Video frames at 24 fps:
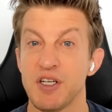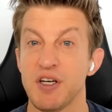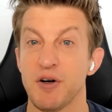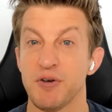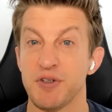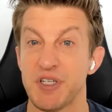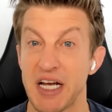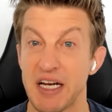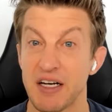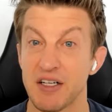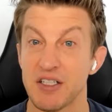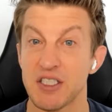you
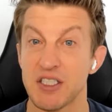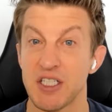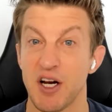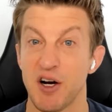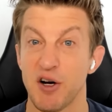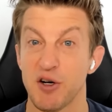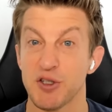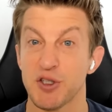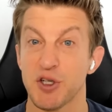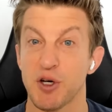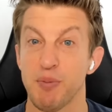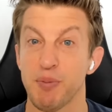know, data
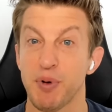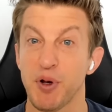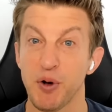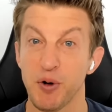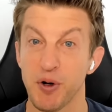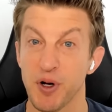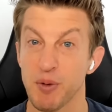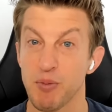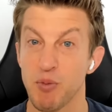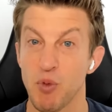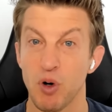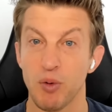centers,
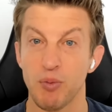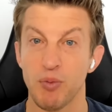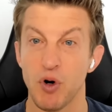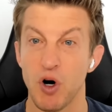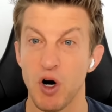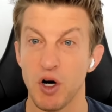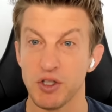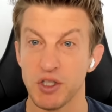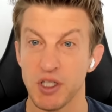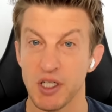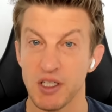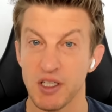computing more
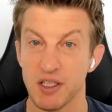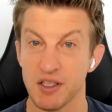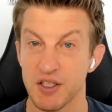broadly.